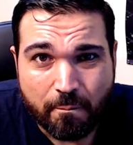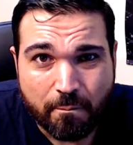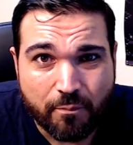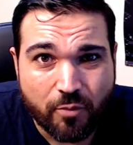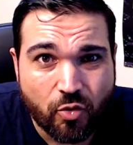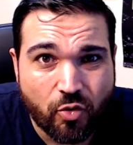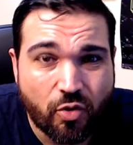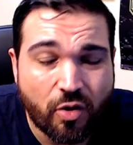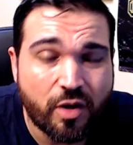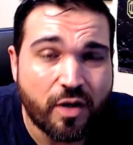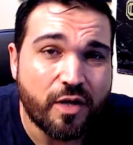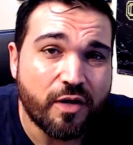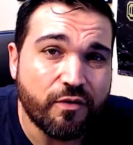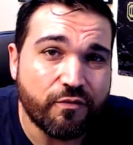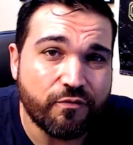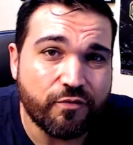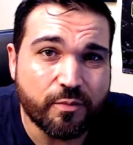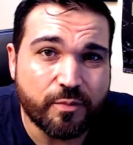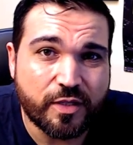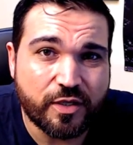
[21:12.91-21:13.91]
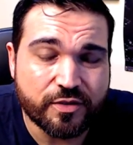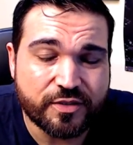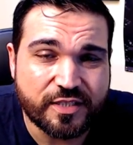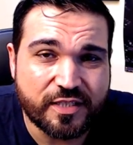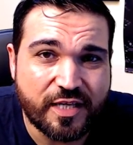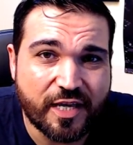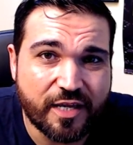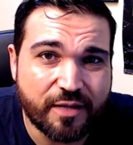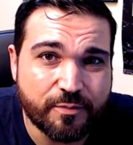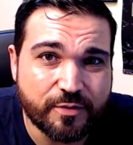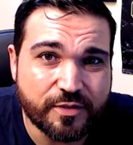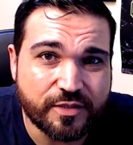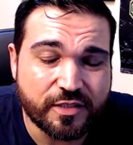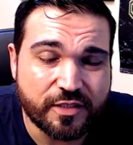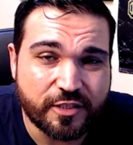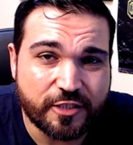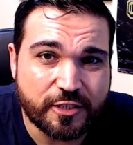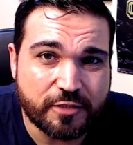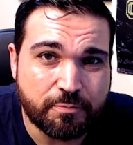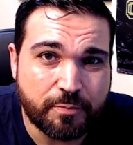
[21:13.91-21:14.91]
more from the Aussie
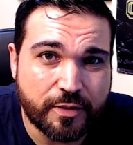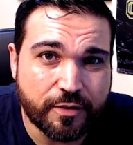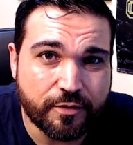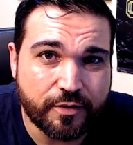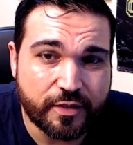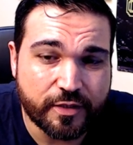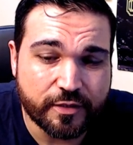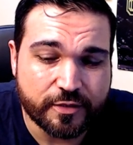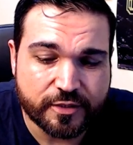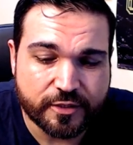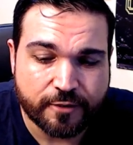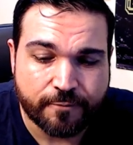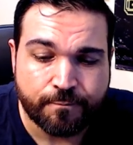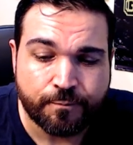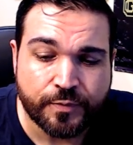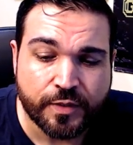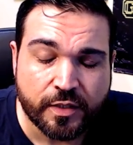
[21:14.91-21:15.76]
Gamers Experience.